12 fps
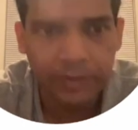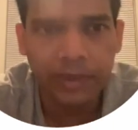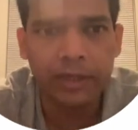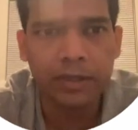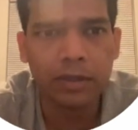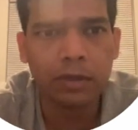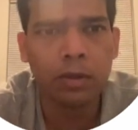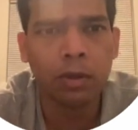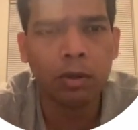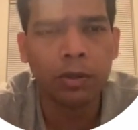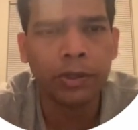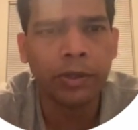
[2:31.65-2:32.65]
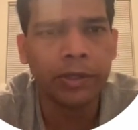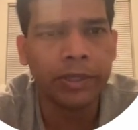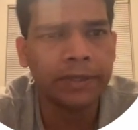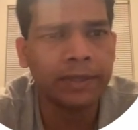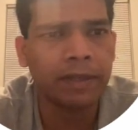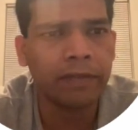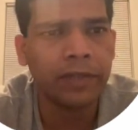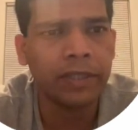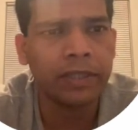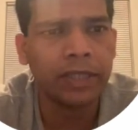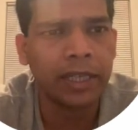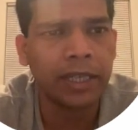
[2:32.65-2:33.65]
this chondrionic
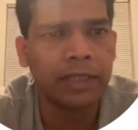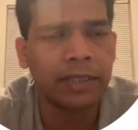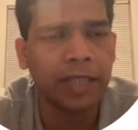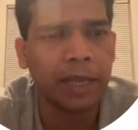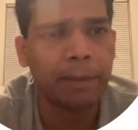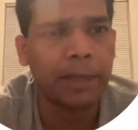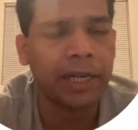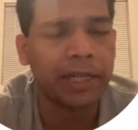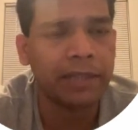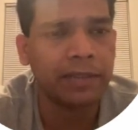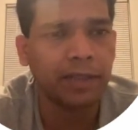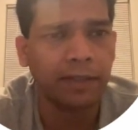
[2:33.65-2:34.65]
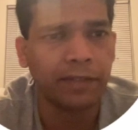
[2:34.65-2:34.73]
sulfate and heparanine